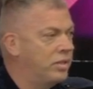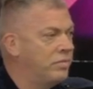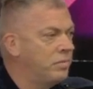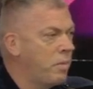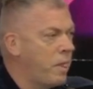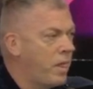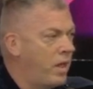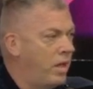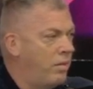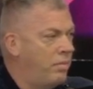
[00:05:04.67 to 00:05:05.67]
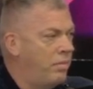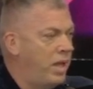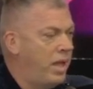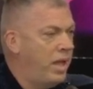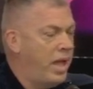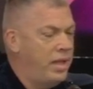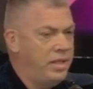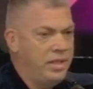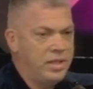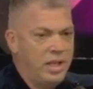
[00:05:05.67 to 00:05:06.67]
vigil
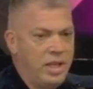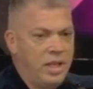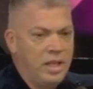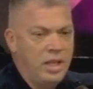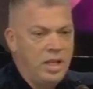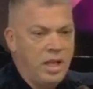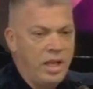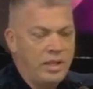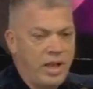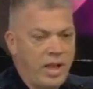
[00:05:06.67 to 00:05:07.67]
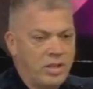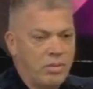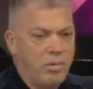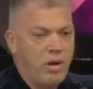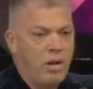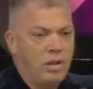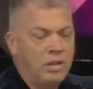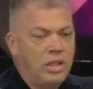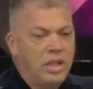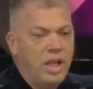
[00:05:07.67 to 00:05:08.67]
in D.C. at the National
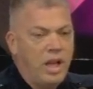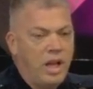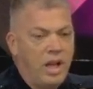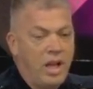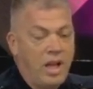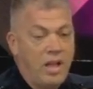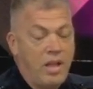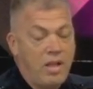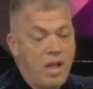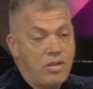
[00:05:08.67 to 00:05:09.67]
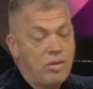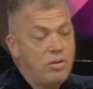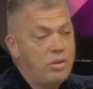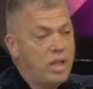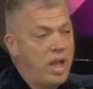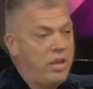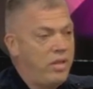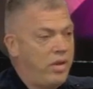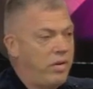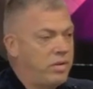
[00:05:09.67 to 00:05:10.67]
Mall. Tuesday,
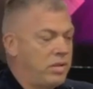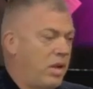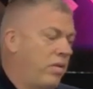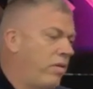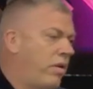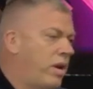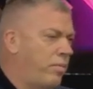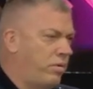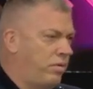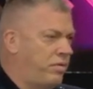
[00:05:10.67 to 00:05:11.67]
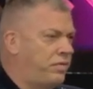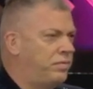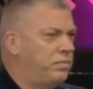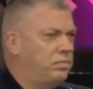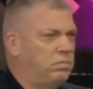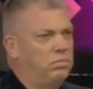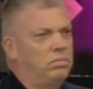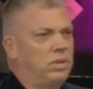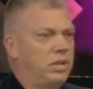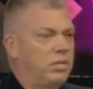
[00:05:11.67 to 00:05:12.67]
there are a number of
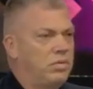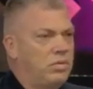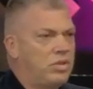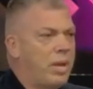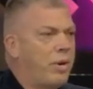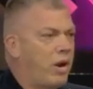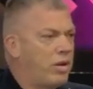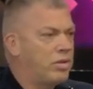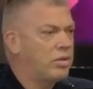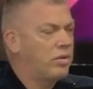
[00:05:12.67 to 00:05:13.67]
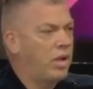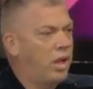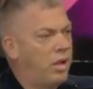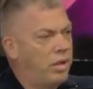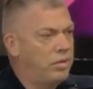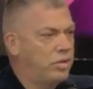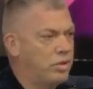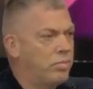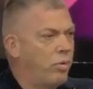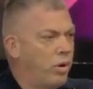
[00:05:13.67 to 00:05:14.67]
seminars
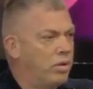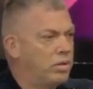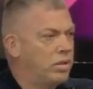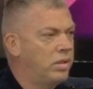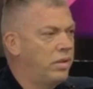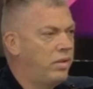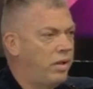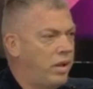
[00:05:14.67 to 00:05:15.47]
to support